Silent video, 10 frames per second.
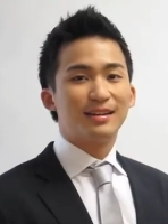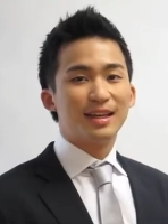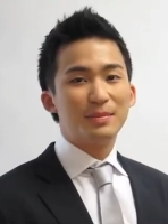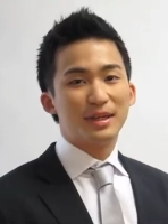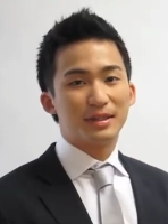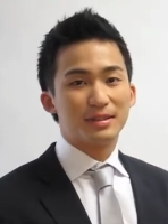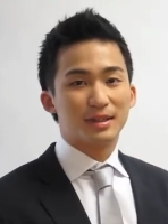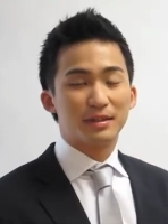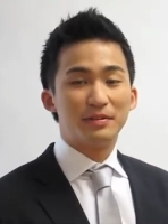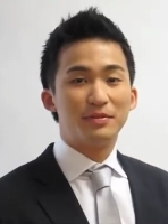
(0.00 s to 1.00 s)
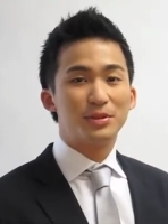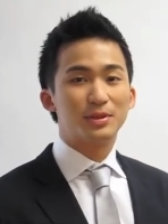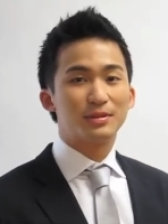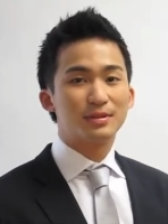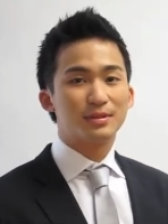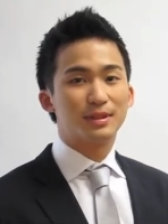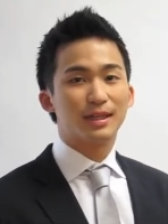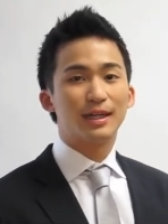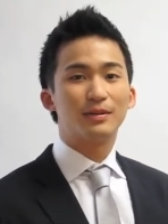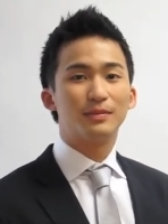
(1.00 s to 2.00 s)
Kingmakers are individuals
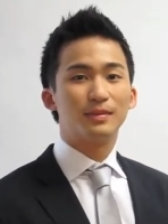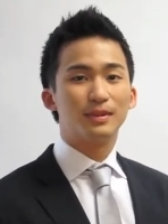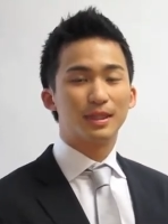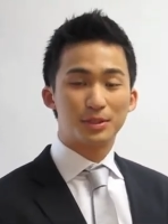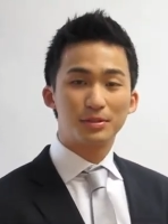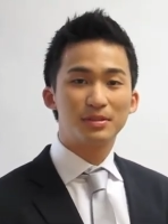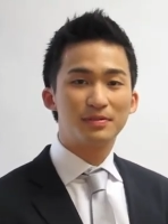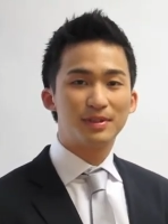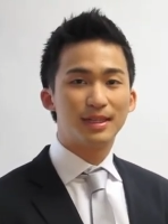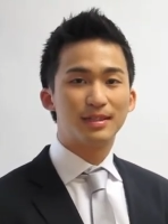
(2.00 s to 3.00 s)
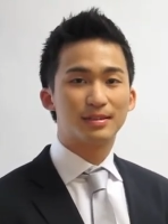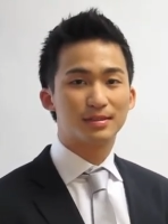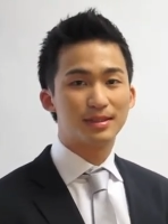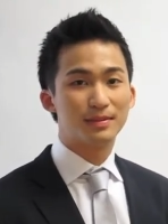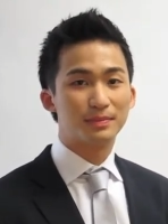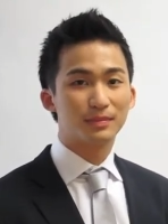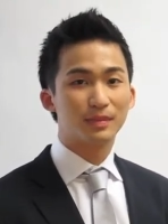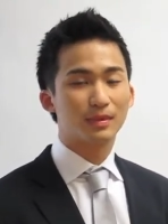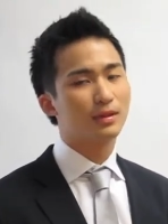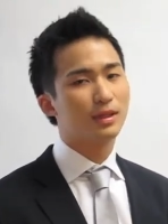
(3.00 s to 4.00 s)
that help their chosen affiliate succeed.
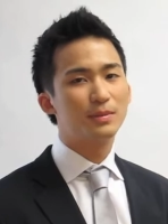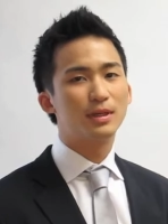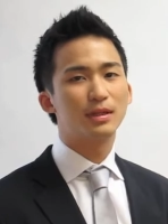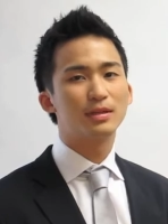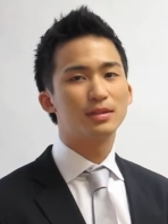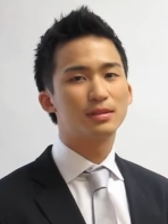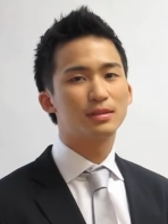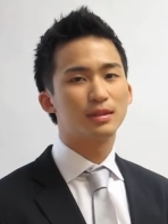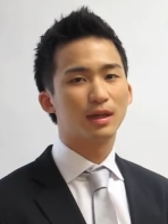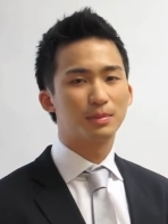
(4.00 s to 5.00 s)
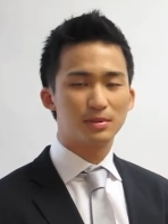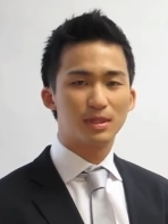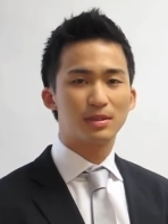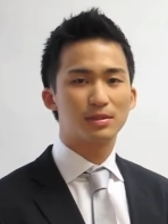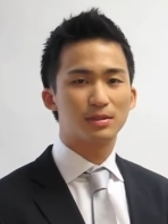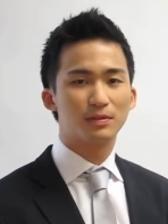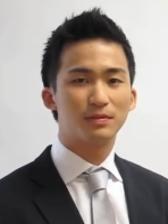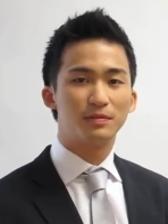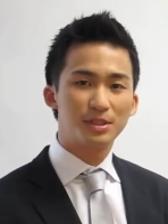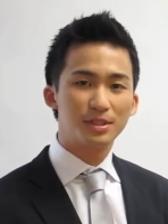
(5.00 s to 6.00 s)
Kingmakers are possessed of
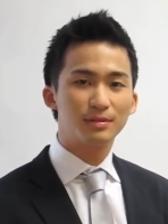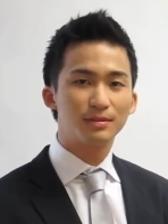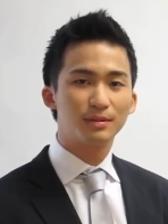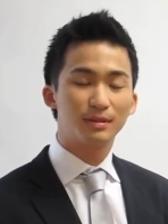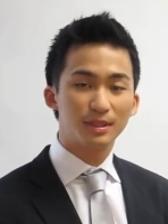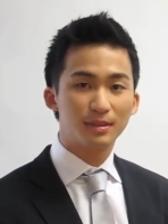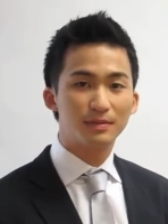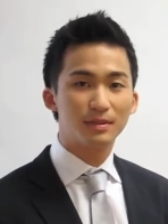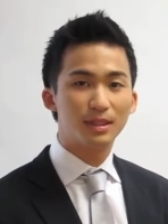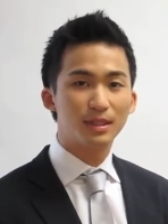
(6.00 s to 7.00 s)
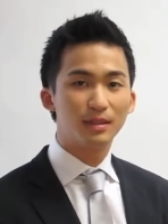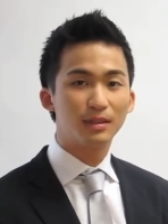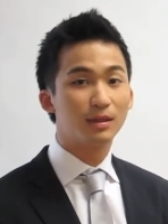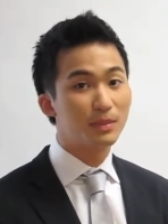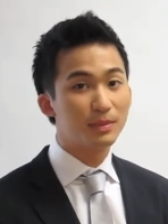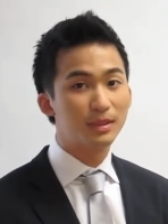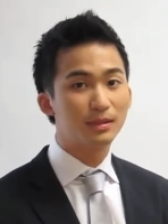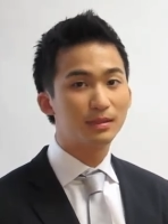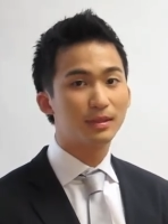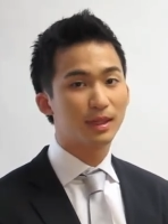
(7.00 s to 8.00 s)
vision, creativity,
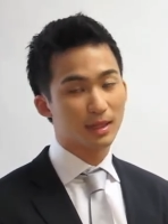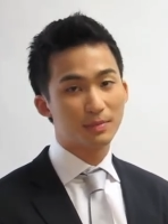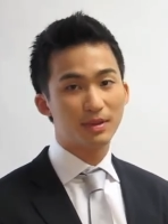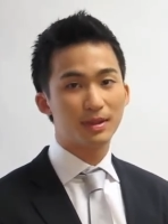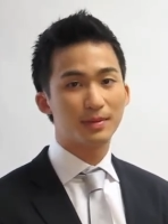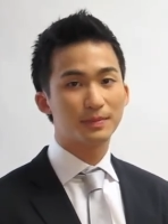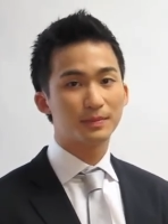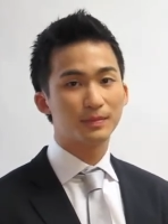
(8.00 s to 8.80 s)
commitment, and empathy.